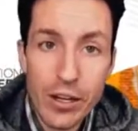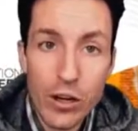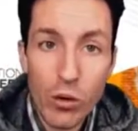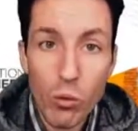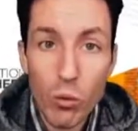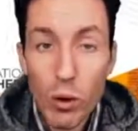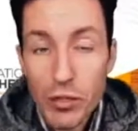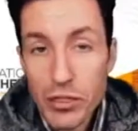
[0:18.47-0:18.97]

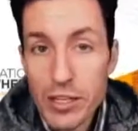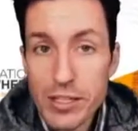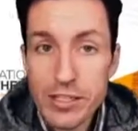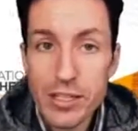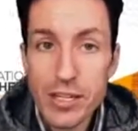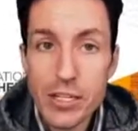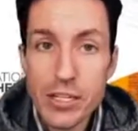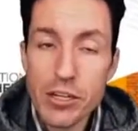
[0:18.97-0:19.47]
what these
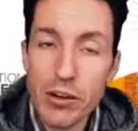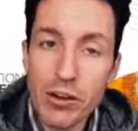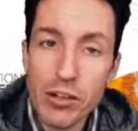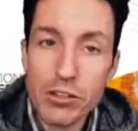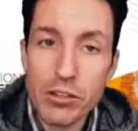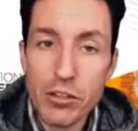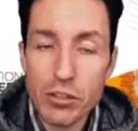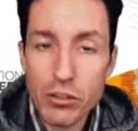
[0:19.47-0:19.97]

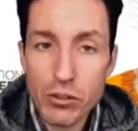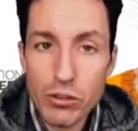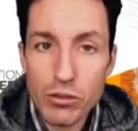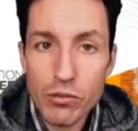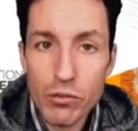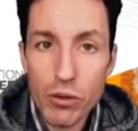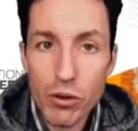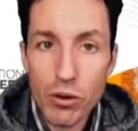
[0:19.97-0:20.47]
dictionaries are used
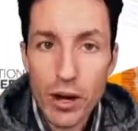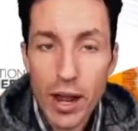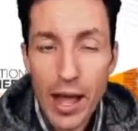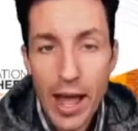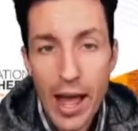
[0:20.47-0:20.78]
for,